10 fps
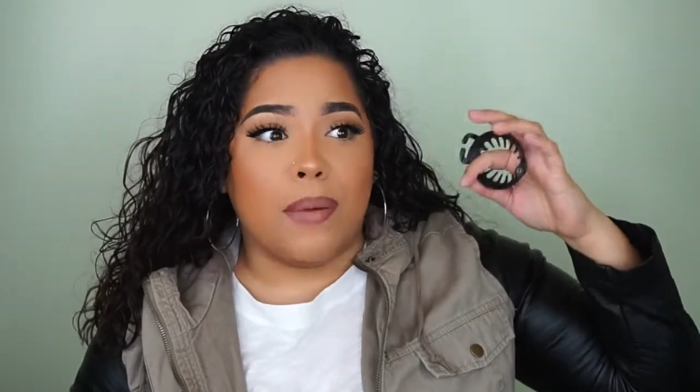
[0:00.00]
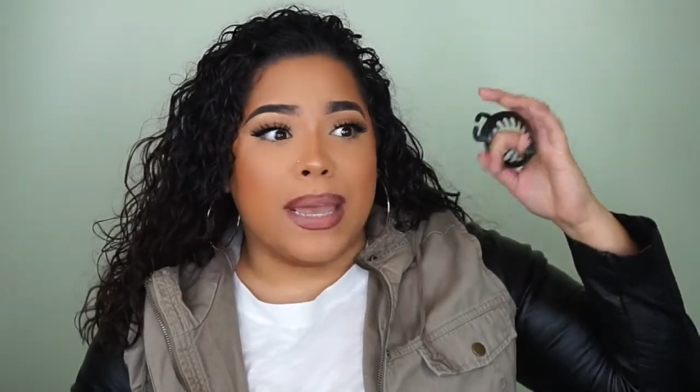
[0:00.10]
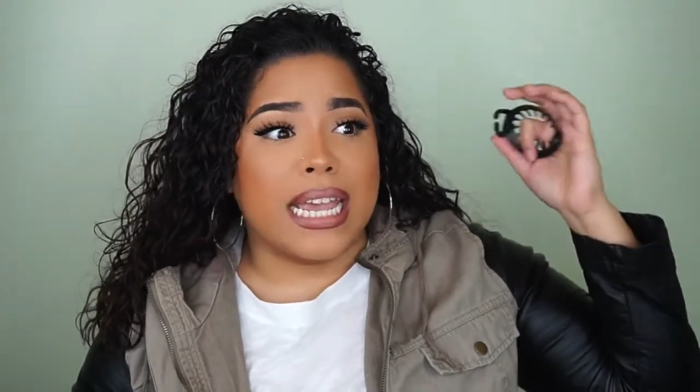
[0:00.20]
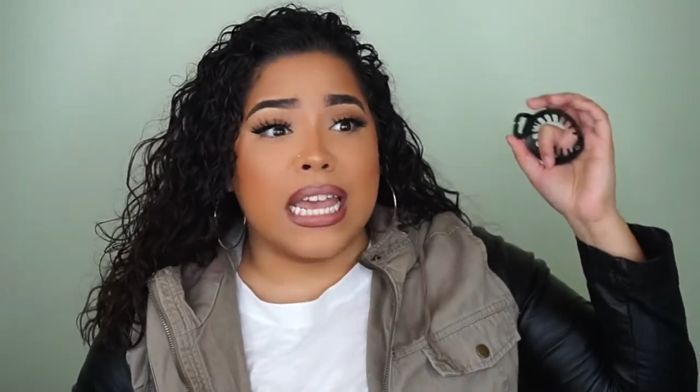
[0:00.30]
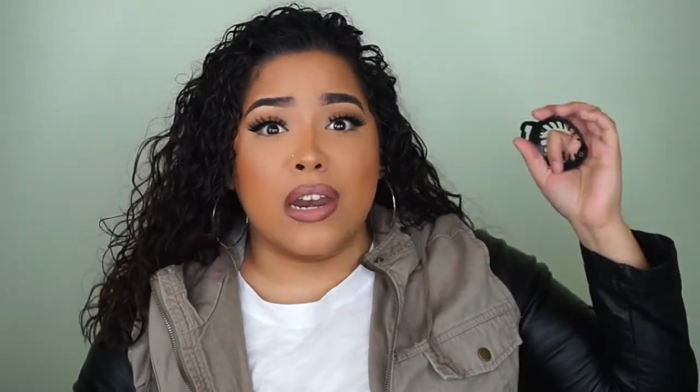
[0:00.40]

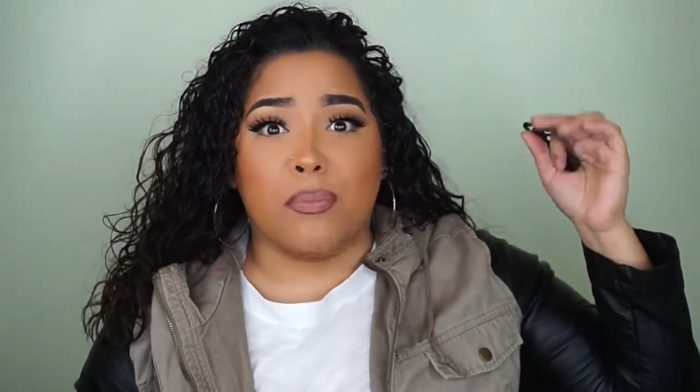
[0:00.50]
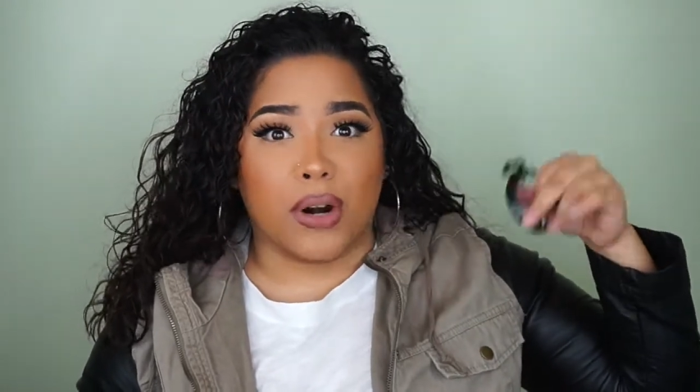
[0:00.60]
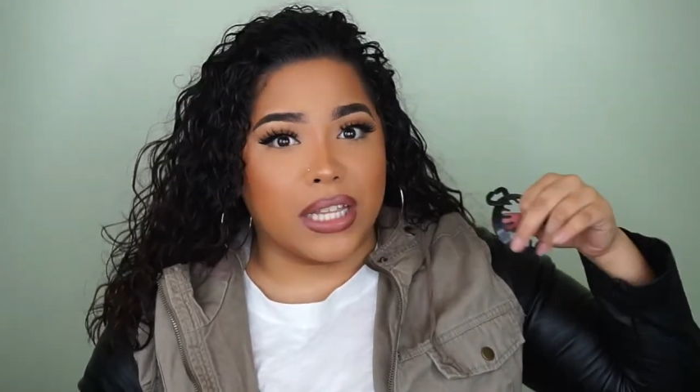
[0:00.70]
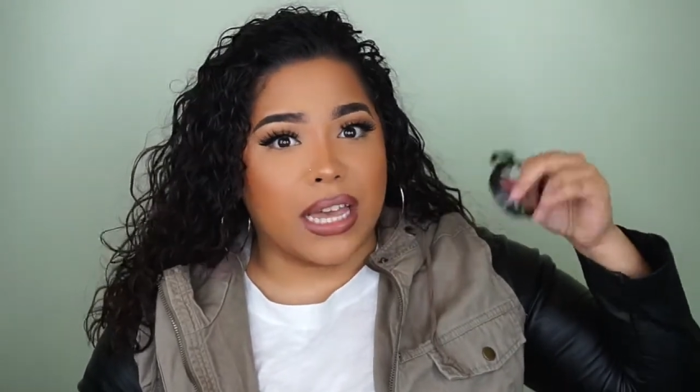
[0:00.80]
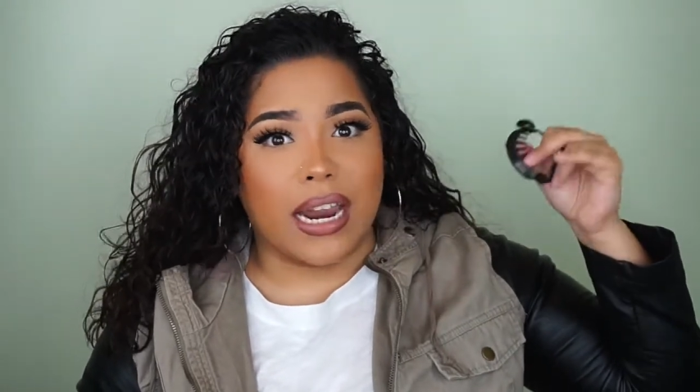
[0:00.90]
It can
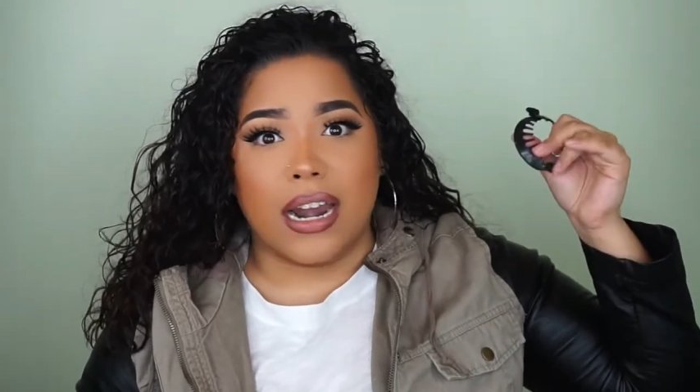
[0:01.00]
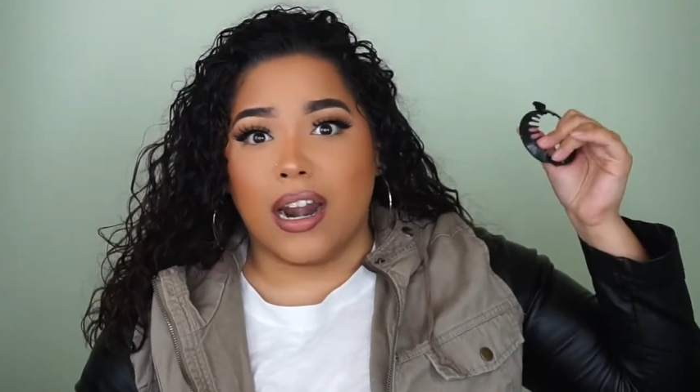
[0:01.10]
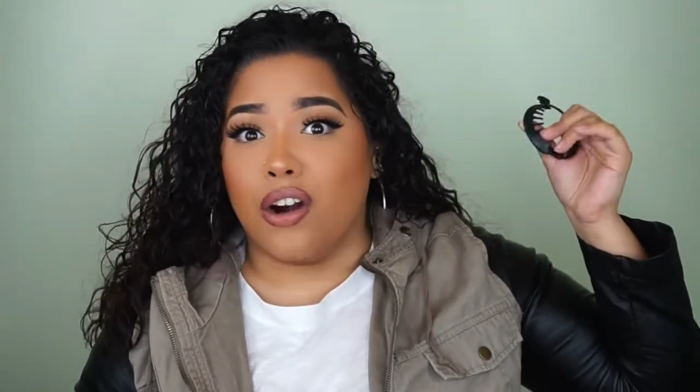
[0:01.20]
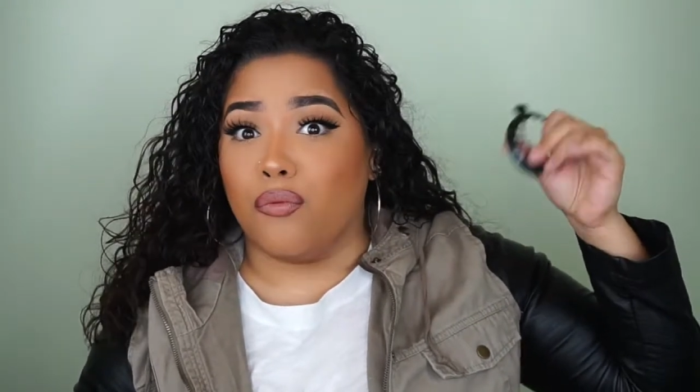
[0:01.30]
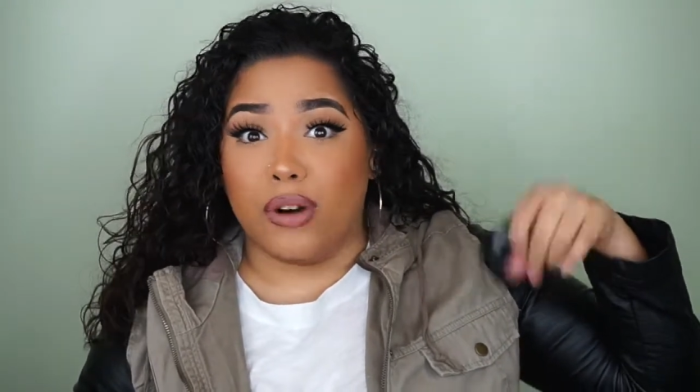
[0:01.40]
break the
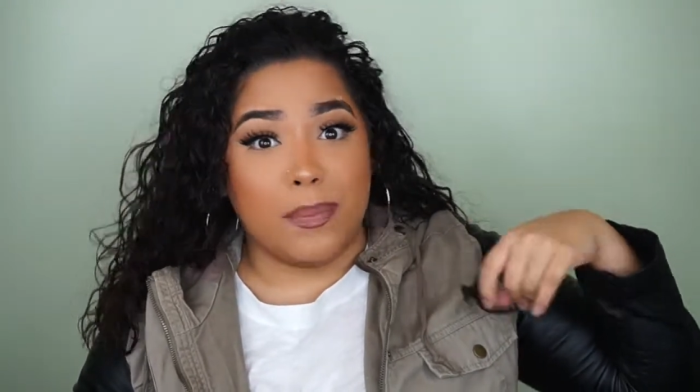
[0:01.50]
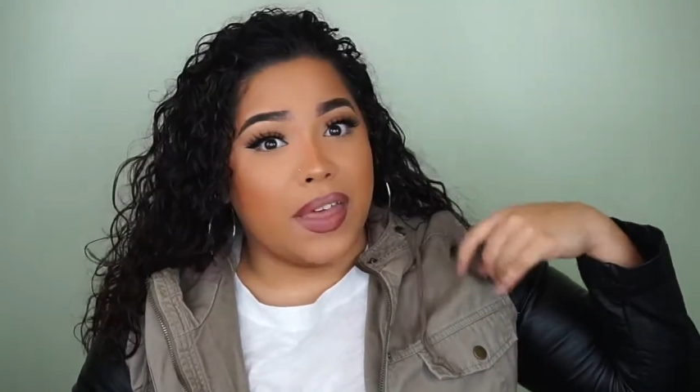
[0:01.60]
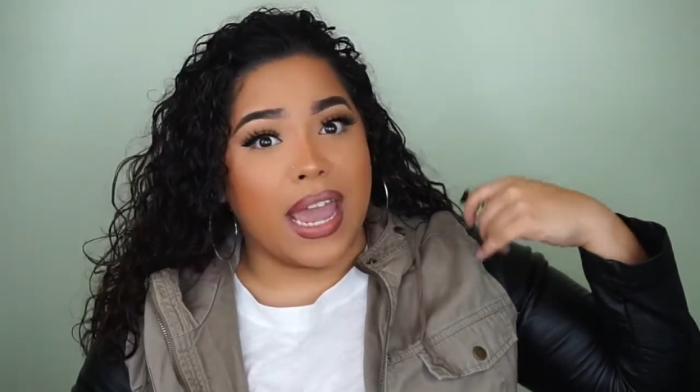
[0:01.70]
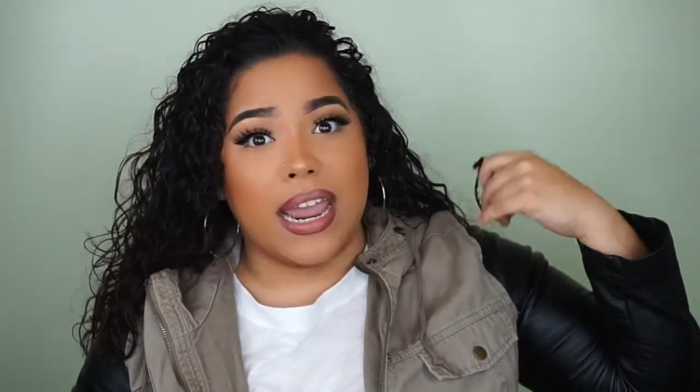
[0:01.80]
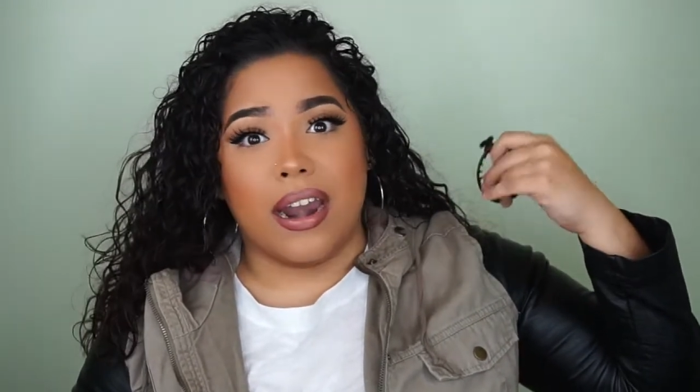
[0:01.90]
hair, rip
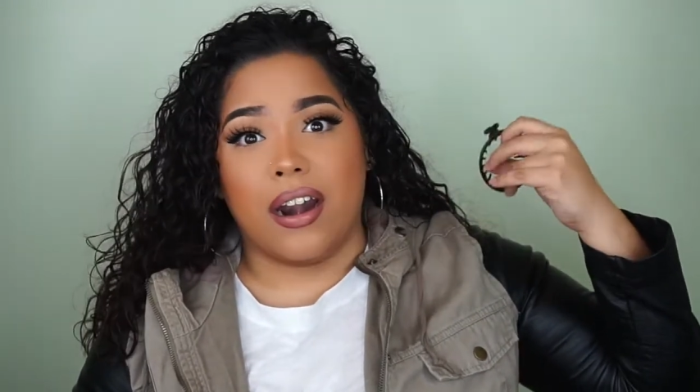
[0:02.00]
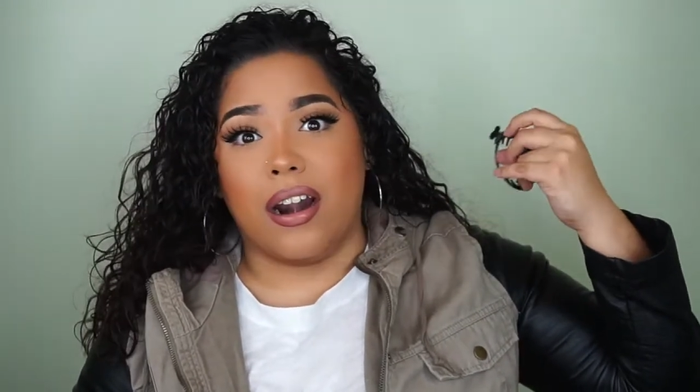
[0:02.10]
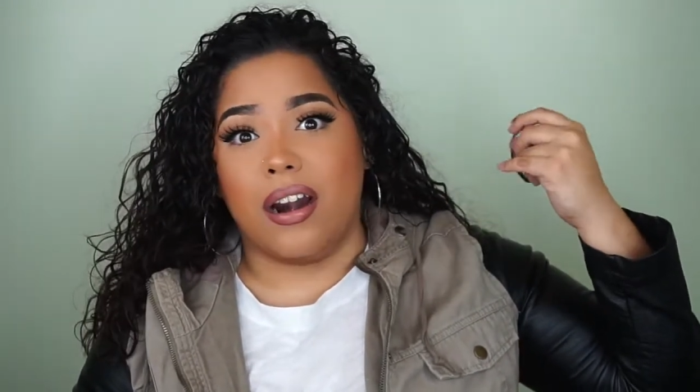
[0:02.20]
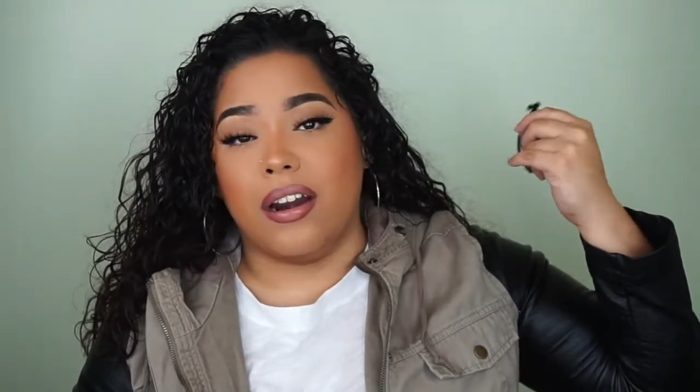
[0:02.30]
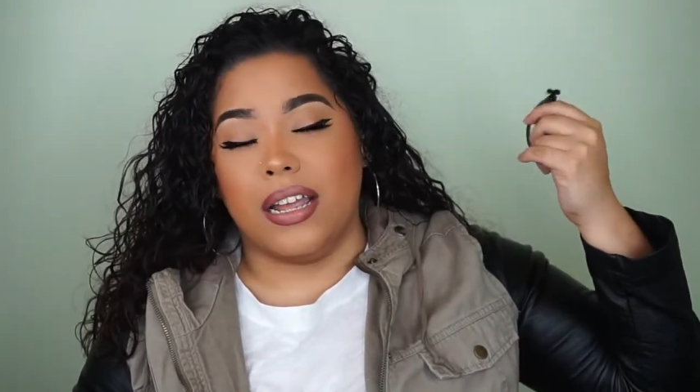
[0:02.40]
the
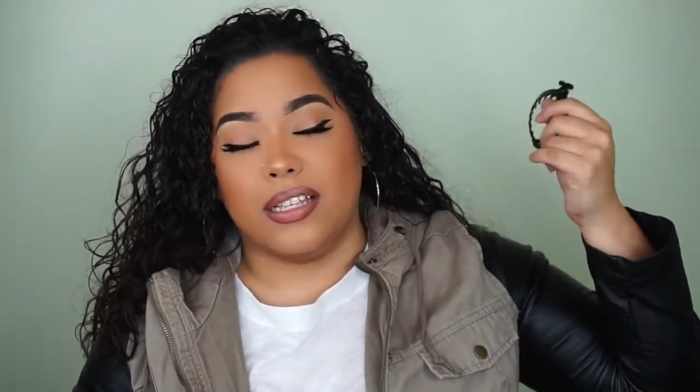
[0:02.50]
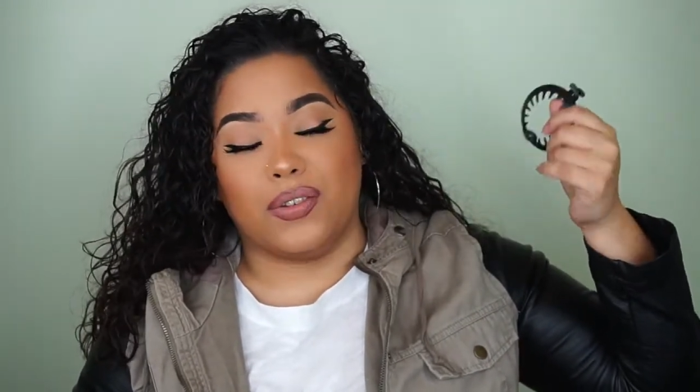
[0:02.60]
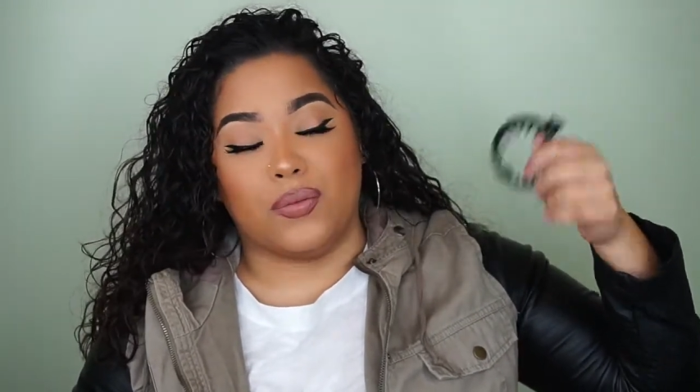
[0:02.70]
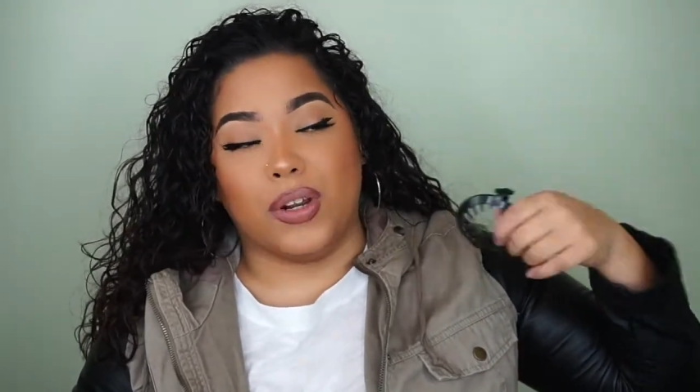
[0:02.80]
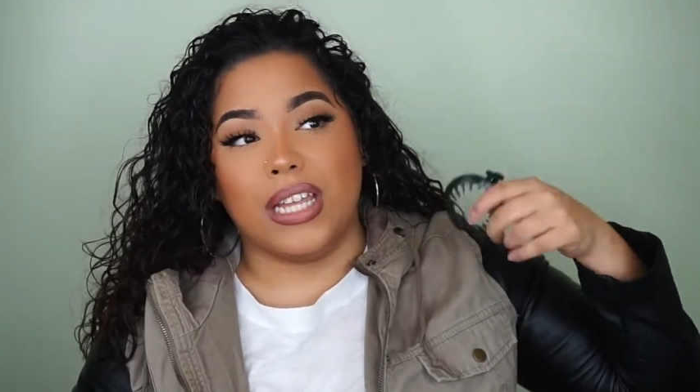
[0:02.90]
hair.
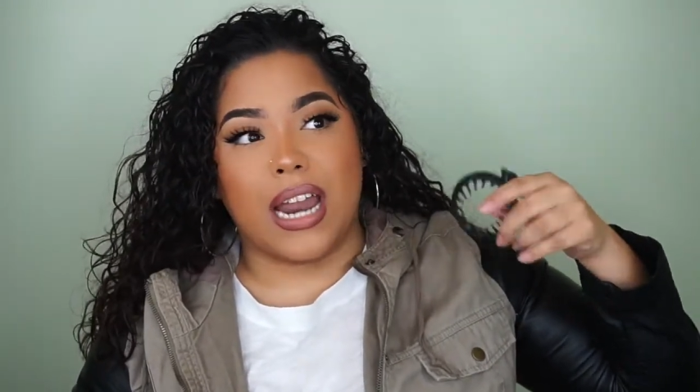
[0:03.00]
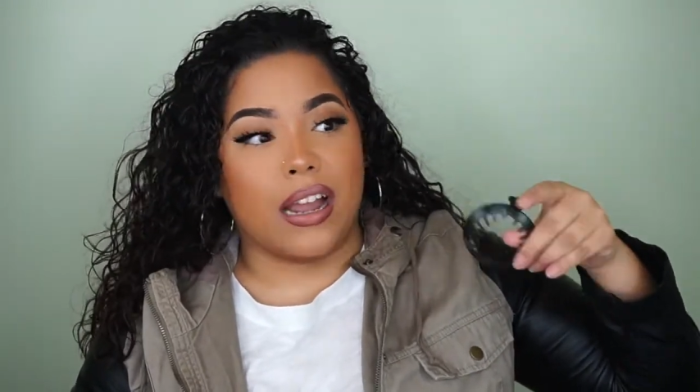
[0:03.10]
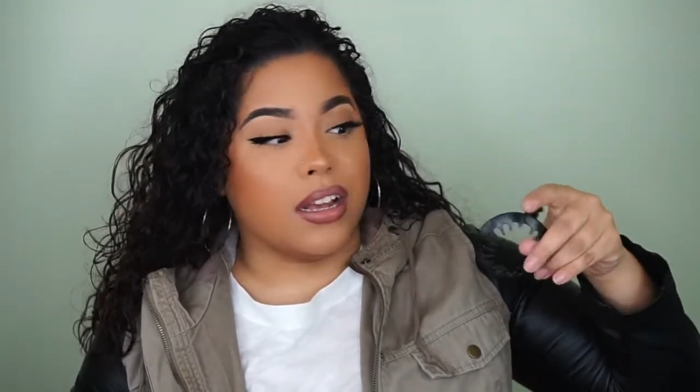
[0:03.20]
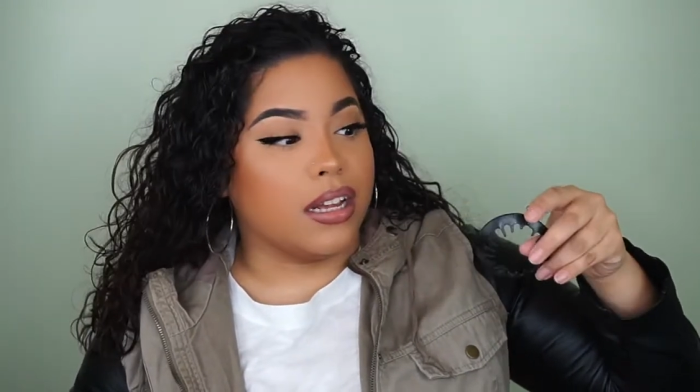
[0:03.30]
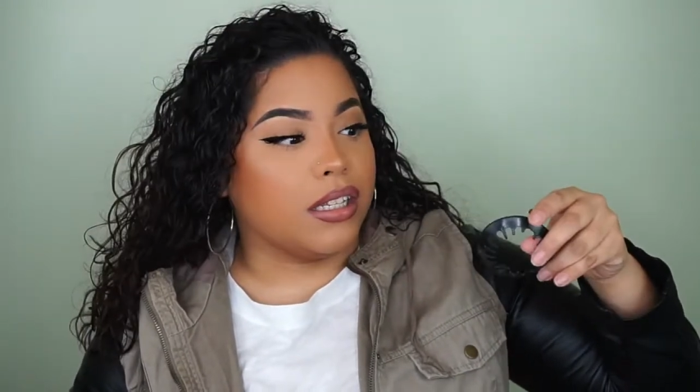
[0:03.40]
It's really
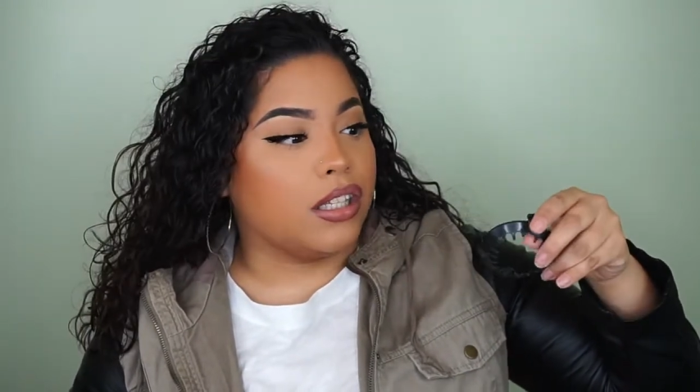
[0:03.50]
not good.